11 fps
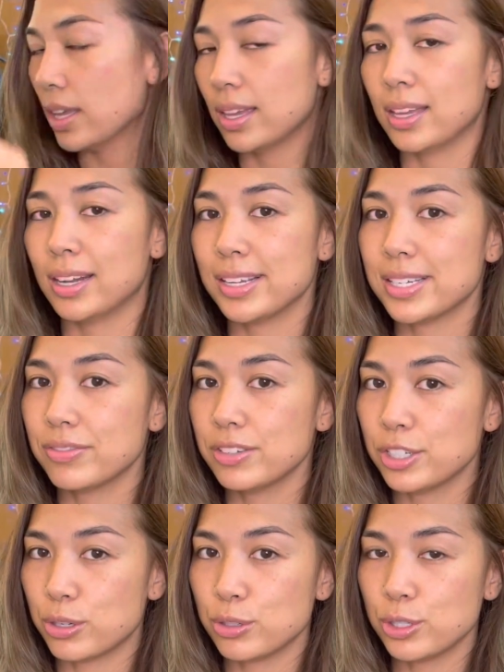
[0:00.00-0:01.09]
And I definitely
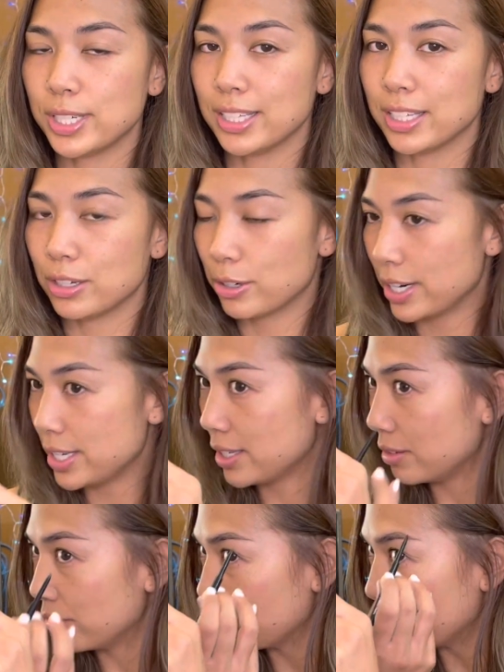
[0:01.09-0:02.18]
don't do anything crazy
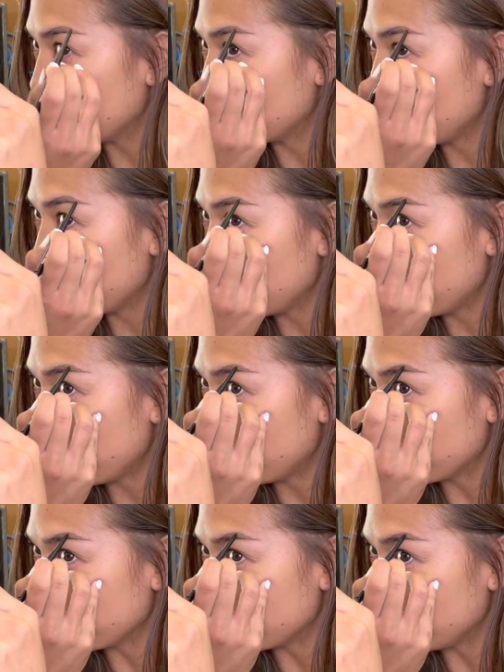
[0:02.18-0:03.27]
for game day makeup
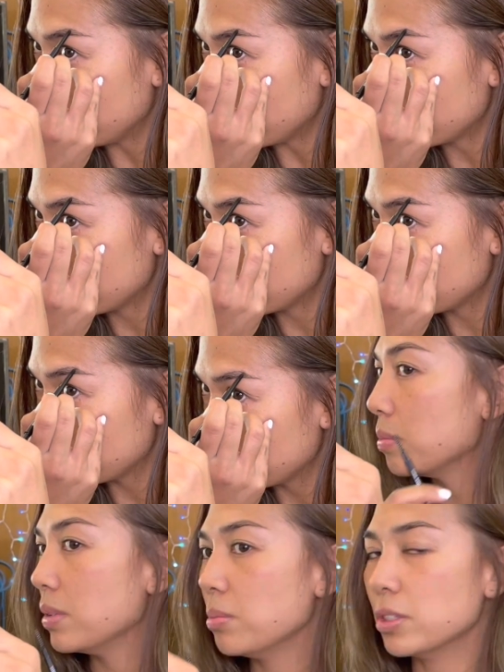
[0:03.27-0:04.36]
routine, guys.
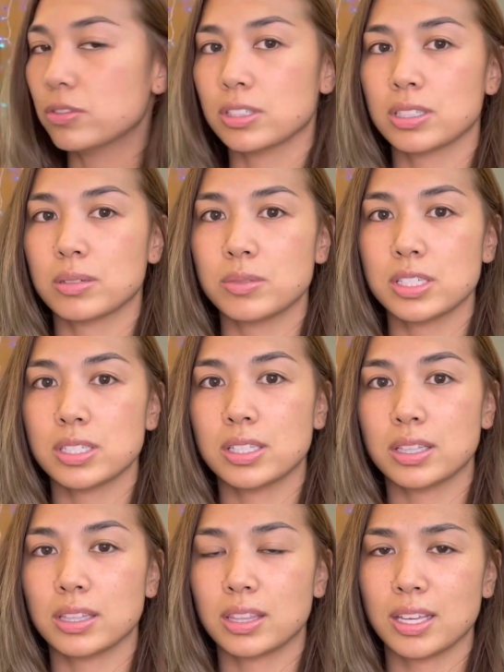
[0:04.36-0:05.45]
People for some
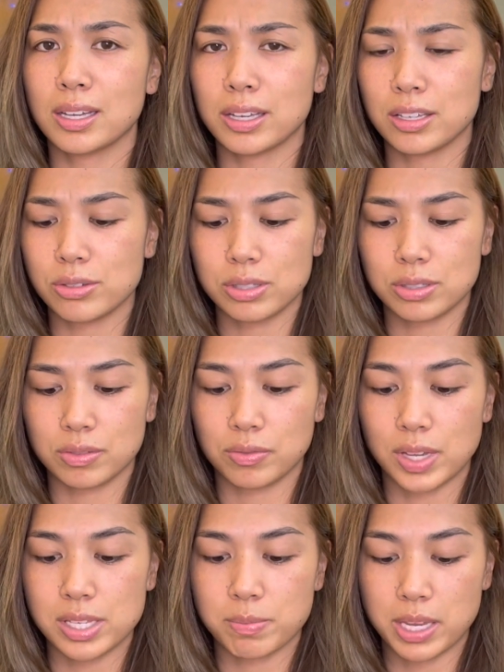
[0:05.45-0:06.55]
reason think I use
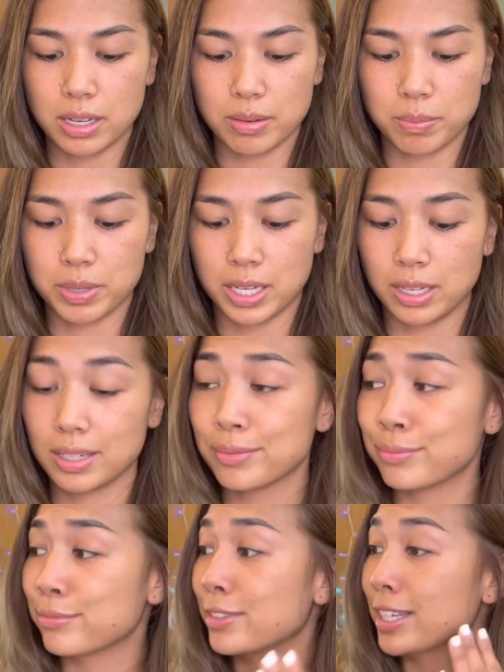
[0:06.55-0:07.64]
face makeup, but
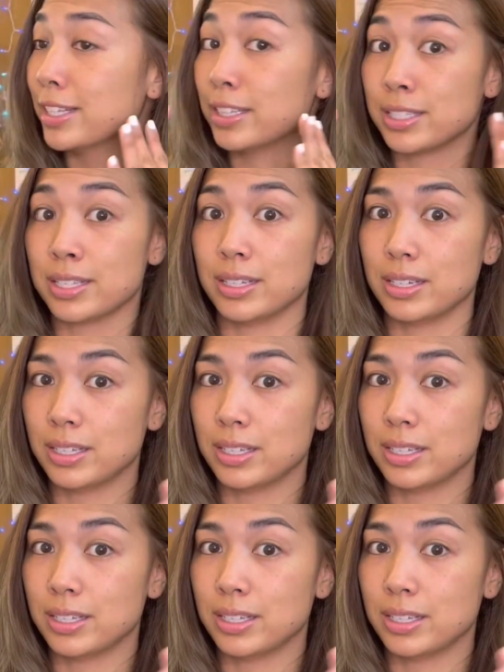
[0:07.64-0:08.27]
listen,